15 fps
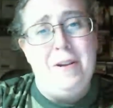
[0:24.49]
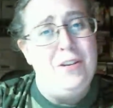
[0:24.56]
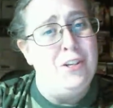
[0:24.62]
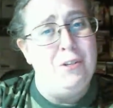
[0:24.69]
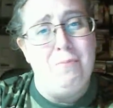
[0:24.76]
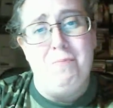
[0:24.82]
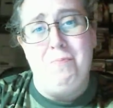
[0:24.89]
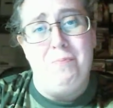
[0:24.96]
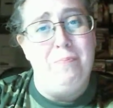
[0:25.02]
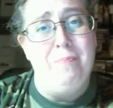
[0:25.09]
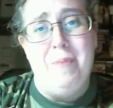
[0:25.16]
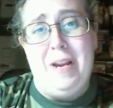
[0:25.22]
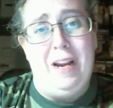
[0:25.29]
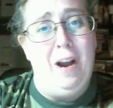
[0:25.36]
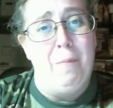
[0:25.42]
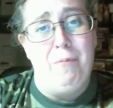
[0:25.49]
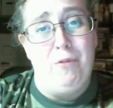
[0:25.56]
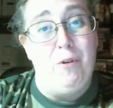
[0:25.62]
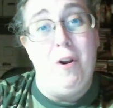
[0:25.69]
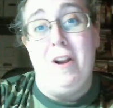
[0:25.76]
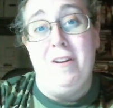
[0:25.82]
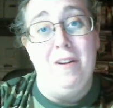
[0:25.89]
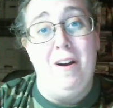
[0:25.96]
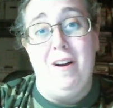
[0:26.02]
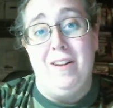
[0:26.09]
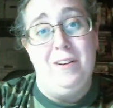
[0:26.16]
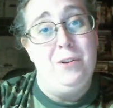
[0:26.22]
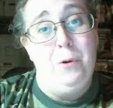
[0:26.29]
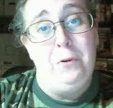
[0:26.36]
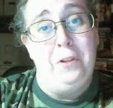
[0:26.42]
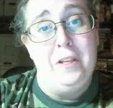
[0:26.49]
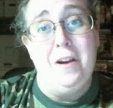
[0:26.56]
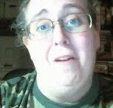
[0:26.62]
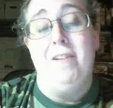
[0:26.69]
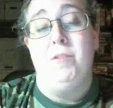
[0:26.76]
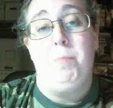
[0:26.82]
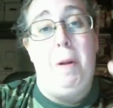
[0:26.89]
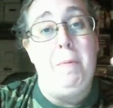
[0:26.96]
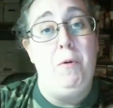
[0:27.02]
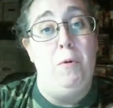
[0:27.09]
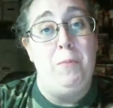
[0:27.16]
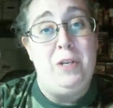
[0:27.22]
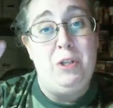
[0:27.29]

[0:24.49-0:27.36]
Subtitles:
just being upfront, I'm totally honest, probably won't be